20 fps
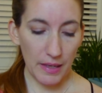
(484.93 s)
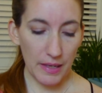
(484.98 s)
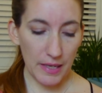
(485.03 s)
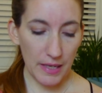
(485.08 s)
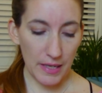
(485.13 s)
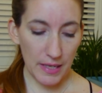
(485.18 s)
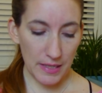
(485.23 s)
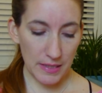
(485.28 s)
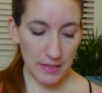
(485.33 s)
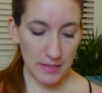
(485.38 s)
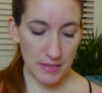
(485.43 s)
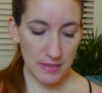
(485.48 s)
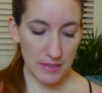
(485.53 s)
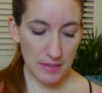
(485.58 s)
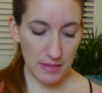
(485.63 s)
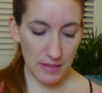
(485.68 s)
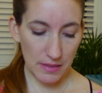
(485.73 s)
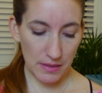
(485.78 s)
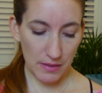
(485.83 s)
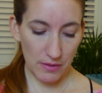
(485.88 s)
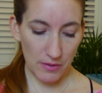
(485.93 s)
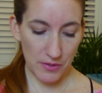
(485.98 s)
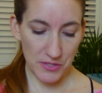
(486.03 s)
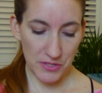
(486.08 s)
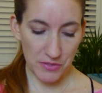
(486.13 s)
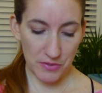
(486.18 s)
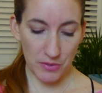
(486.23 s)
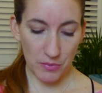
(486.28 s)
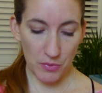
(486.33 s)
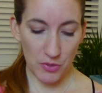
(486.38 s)
And
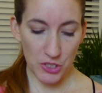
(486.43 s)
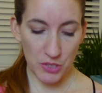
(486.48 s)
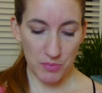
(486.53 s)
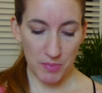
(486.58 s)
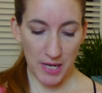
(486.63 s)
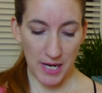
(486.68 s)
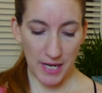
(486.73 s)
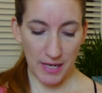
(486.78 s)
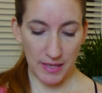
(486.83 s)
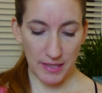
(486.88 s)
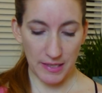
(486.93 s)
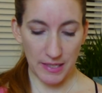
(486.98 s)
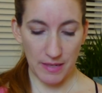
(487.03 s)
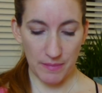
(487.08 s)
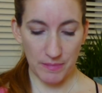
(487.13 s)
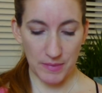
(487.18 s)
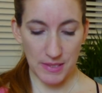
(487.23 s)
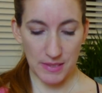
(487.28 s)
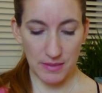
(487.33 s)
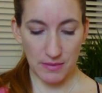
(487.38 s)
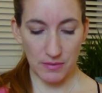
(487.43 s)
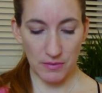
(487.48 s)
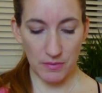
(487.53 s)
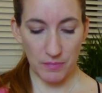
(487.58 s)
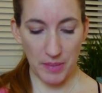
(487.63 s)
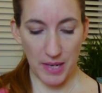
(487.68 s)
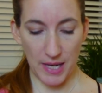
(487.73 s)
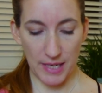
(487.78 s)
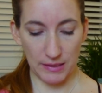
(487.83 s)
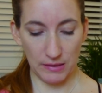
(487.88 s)
also in the wash bag, I kept this
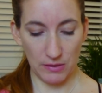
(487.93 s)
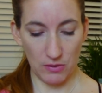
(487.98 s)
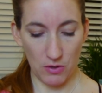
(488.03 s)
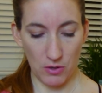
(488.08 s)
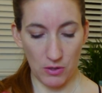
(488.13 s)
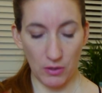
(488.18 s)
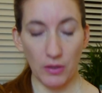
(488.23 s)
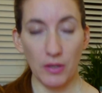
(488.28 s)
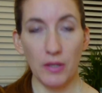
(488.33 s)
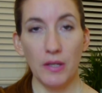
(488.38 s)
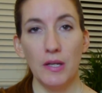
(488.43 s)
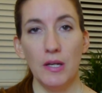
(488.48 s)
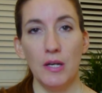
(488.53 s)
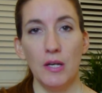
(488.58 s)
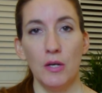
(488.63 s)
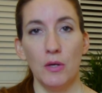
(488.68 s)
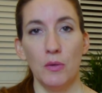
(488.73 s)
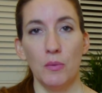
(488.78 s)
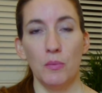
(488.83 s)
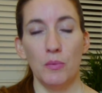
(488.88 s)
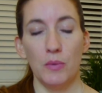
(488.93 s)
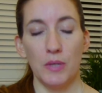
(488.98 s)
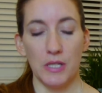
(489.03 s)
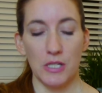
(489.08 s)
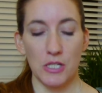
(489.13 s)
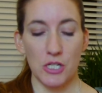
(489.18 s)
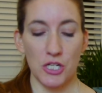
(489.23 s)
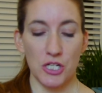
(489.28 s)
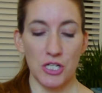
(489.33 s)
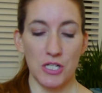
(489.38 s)
little padlock,
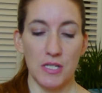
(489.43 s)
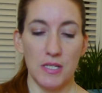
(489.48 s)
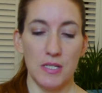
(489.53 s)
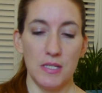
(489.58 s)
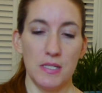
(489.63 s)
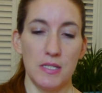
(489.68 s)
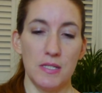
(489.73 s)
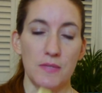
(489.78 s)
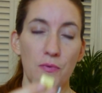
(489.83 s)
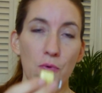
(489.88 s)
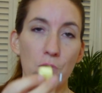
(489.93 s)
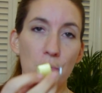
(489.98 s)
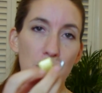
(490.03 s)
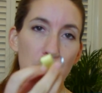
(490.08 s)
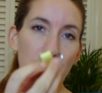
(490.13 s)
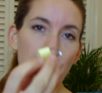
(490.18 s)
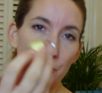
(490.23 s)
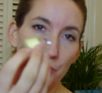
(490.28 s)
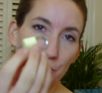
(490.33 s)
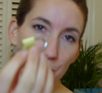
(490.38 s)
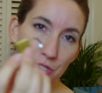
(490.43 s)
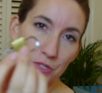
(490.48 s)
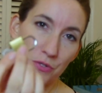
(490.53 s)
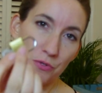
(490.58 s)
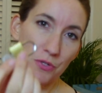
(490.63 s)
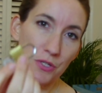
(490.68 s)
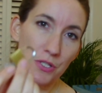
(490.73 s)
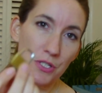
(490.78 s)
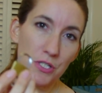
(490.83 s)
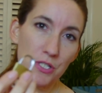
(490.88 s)
which is for the food
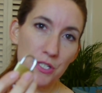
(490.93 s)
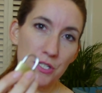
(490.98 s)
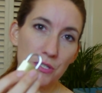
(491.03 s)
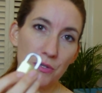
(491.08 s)
storage.